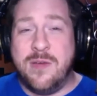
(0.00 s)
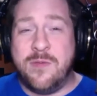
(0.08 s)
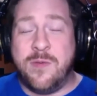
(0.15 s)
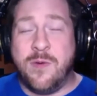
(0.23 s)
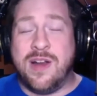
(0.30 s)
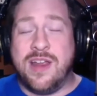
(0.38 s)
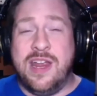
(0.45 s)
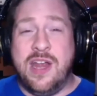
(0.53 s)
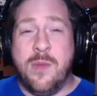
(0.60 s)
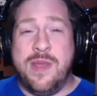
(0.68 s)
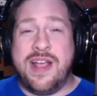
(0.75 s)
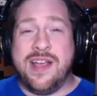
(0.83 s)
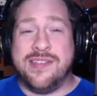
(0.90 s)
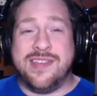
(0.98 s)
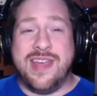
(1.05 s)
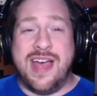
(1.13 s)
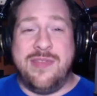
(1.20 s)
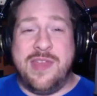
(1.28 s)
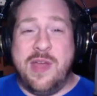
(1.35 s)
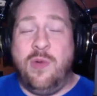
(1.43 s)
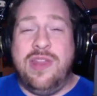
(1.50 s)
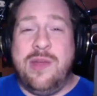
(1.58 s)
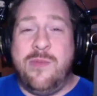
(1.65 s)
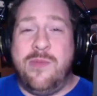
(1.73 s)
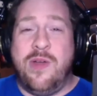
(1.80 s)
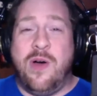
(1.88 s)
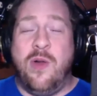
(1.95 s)
for, you know, because the
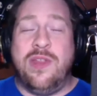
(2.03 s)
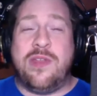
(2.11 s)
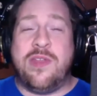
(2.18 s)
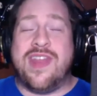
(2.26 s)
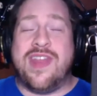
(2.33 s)
only thing